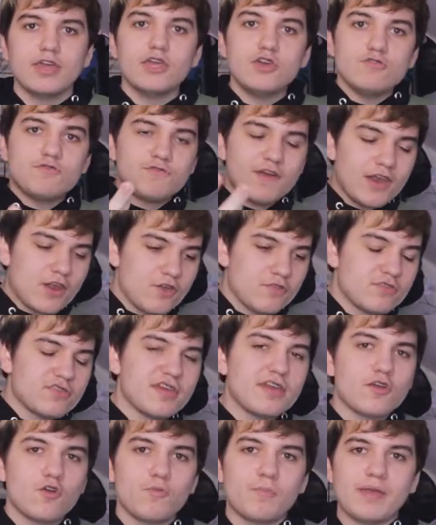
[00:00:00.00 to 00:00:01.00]
you fellow
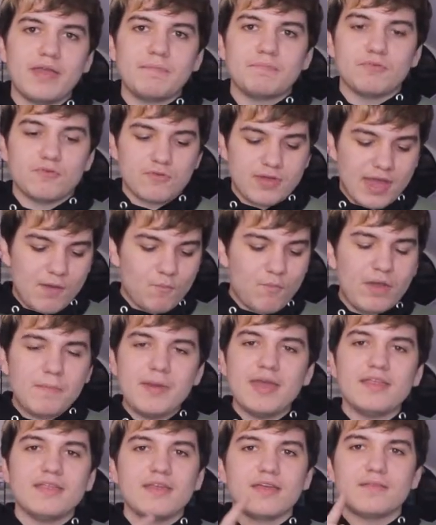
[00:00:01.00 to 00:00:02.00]
single people get women